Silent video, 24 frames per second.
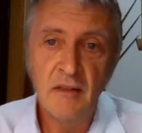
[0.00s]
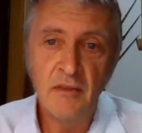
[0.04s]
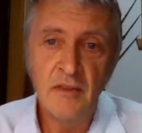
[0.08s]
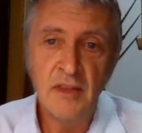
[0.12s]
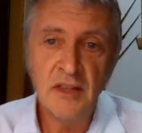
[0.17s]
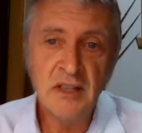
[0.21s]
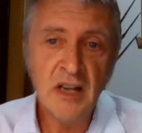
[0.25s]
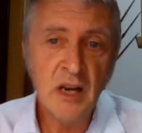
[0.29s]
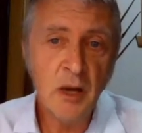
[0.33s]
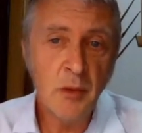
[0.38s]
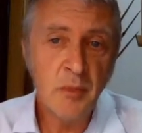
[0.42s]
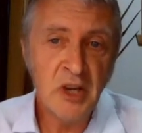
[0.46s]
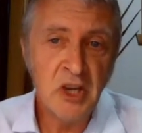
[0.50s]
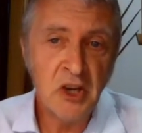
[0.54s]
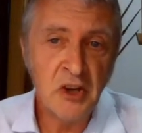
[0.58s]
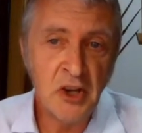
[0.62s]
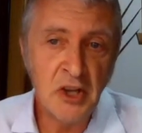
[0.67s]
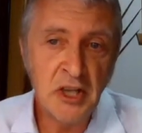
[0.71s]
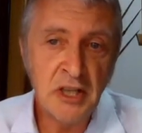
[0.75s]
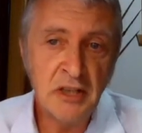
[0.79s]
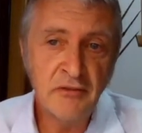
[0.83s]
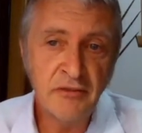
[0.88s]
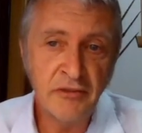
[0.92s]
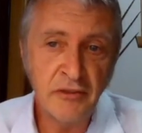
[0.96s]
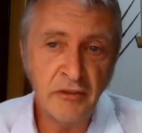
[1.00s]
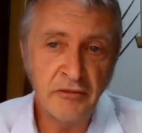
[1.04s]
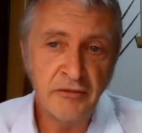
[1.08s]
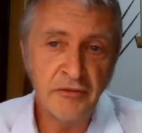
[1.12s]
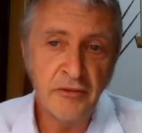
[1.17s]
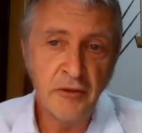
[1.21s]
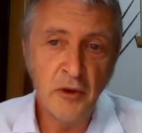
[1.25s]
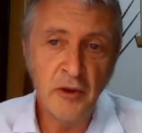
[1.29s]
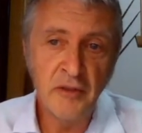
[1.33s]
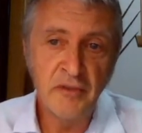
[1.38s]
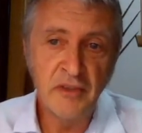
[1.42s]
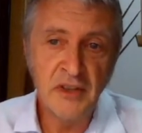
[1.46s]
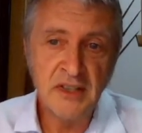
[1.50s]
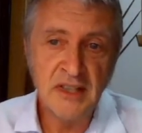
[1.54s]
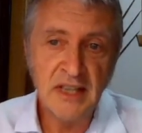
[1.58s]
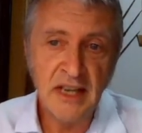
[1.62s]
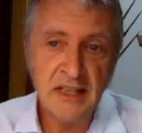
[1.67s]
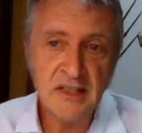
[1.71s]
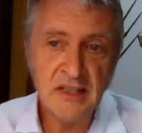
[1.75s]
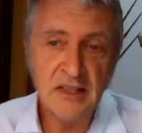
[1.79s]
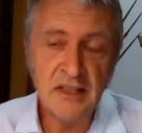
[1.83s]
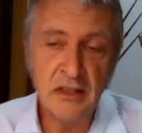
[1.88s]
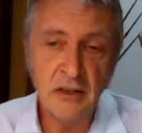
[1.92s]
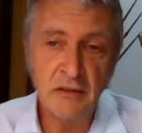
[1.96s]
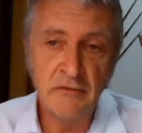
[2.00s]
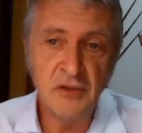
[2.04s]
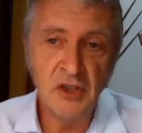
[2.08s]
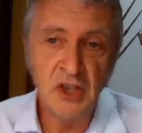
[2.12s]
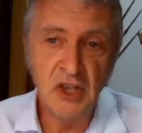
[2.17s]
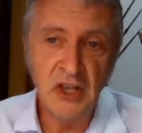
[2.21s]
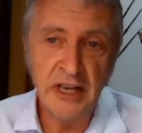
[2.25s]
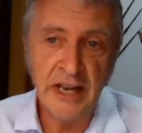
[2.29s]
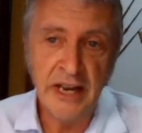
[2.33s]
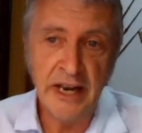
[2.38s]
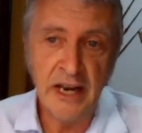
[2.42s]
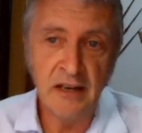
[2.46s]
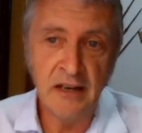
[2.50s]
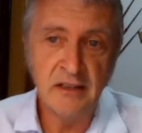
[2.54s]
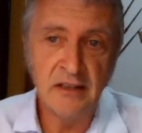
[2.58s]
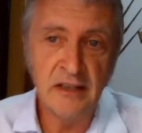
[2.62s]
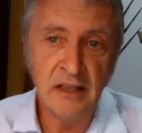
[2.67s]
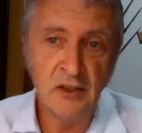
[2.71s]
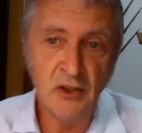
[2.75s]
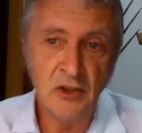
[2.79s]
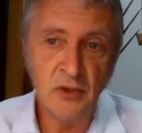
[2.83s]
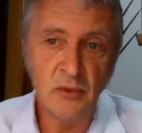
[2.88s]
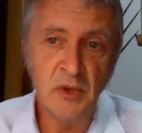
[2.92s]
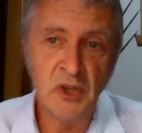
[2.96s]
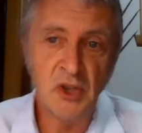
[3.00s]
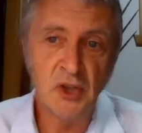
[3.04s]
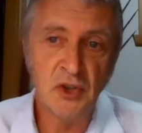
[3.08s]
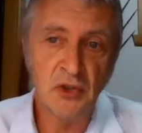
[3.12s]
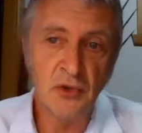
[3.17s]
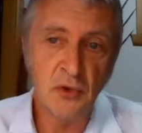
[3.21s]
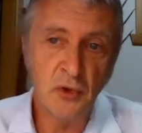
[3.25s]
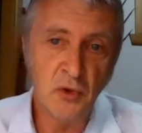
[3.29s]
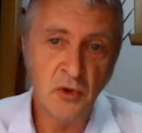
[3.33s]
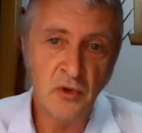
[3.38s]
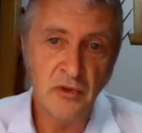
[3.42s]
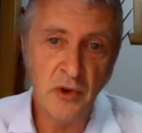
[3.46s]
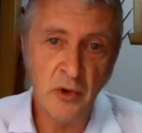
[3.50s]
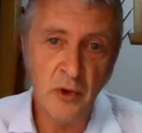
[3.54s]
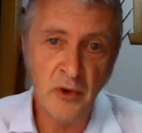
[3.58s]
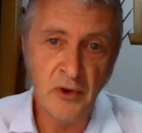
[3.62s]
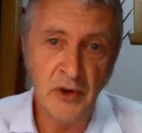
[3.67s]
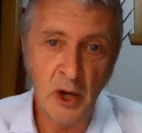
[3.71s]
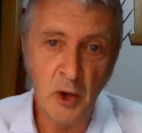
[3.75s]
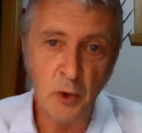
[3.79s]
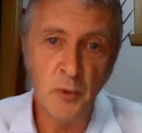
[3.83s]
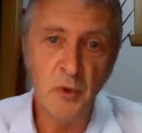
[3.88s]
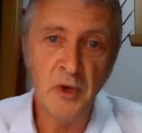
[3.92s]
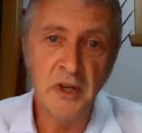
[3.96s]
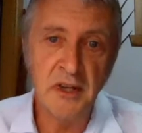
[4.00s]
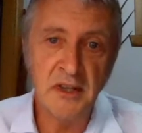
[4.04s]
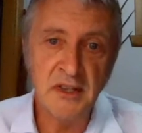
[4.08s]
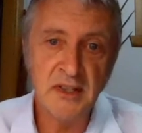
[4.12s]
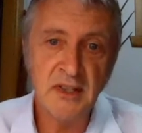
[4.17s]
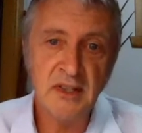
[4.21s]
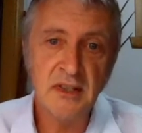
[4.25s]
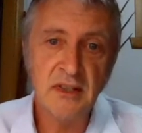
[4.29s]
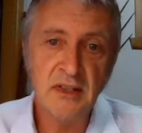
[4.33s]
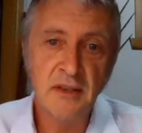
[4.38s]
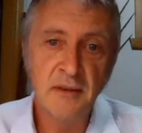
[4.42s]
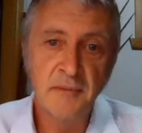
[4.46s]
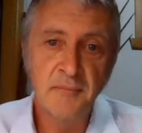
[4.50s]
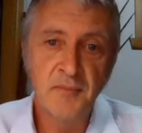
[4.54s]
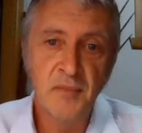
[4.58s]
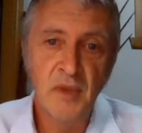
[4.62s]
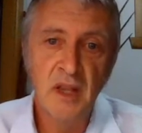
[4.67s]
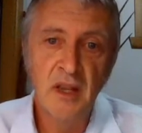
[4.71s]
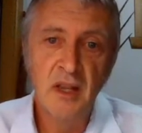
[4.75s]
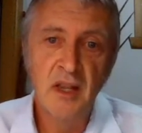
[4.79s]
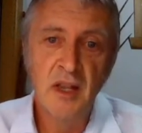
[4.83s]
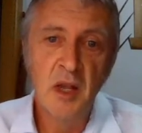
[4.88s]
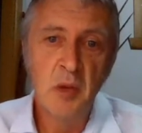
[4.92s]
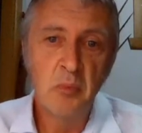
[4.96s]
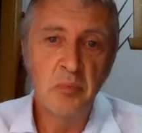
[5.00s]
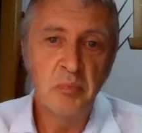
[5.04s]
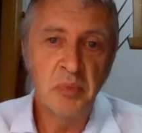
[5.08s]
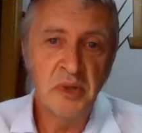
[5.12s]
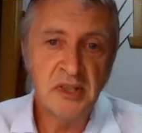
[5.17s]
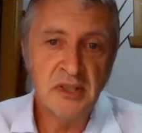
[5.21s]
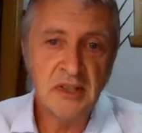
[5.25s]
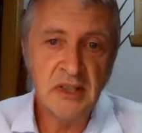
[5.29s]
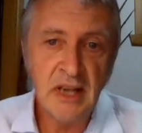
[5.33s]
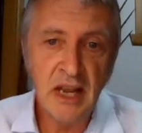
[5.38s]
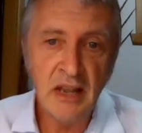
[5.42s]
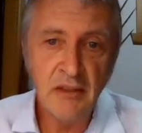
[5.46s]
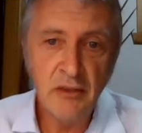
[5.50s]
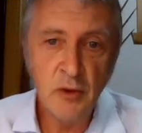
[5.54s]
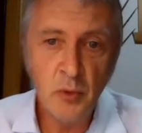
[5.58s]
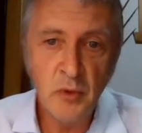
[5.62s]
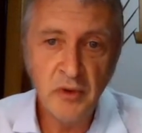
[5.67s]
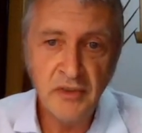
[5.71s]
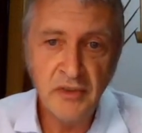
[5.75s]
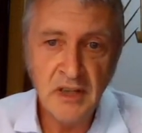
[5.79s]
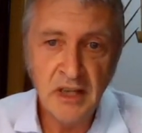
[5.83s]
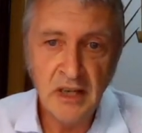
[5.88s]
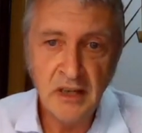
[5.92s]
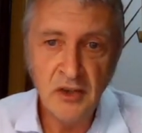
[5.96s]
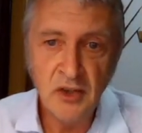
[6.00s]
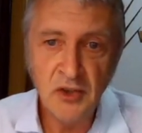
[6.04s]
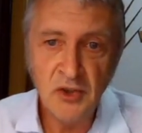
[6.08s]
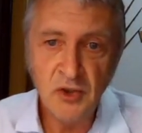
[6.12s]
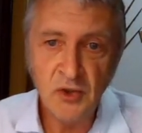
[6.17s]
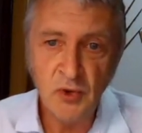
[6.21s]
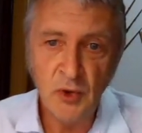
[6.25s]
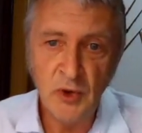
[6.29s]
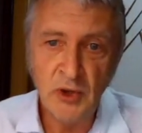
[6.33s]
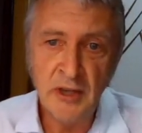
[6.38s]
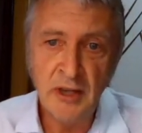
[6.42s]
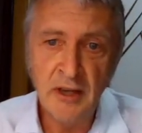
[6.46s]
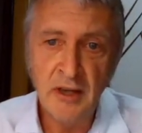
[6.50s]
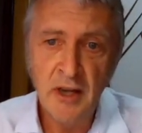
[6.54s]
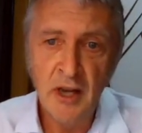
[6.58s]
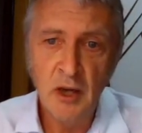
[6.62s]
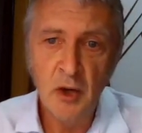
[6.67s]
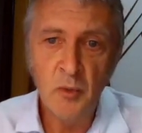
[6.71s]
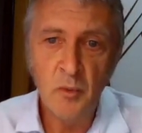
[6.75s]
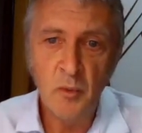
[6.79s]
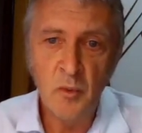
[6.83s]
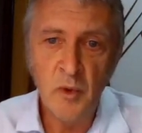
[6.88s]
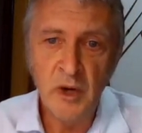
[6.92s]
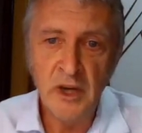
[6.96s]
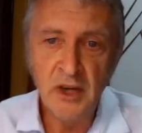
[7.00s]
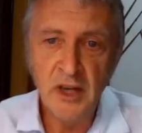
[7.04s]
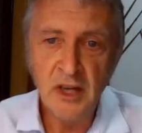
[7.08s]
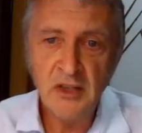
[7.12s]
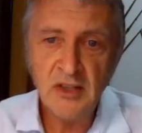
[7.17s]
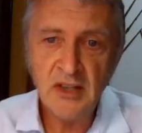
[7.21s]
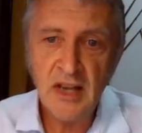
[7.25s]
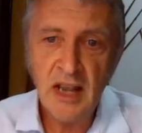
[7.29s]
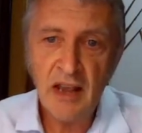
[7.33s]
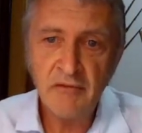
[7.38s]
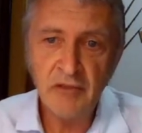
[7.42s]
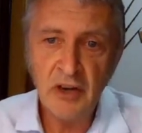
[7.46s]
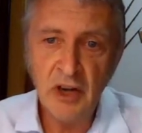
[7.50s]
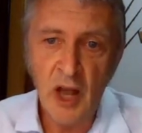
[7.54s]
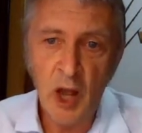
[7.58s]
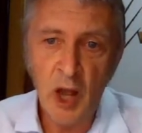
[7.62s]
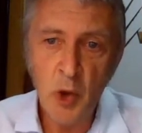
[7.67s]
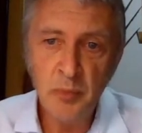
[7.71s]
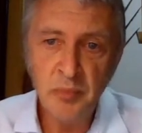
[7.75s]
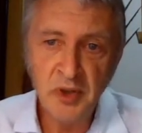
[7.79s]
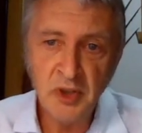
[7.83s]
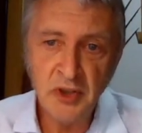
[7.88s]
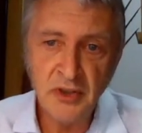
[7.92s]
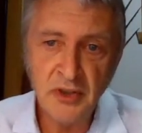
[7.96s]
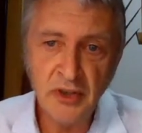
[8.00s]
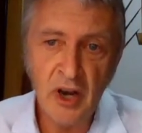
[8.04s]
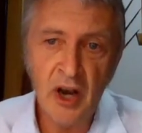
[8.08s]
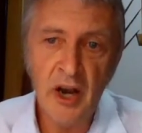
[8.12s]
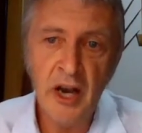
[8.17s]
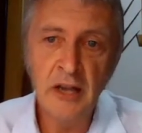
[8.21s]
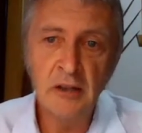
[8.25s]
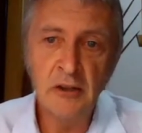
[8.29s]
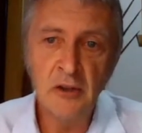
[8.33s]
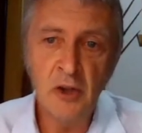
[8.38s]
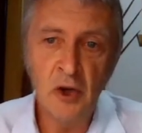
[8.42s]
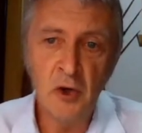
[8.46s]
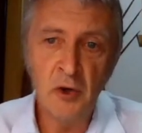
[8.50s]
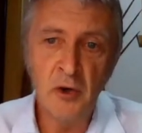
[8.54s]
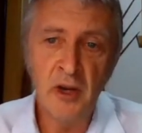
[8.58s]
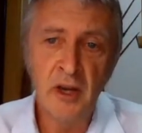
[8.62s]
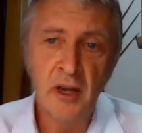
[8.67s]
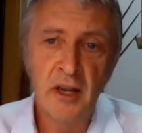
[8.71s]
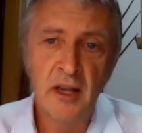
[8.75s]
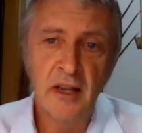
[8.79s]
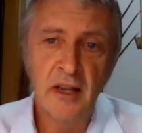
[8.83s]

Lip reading: There's going to be a need for further testing of gene editing to ensure there are no risks. But together with the industry, we need to have an open dialogue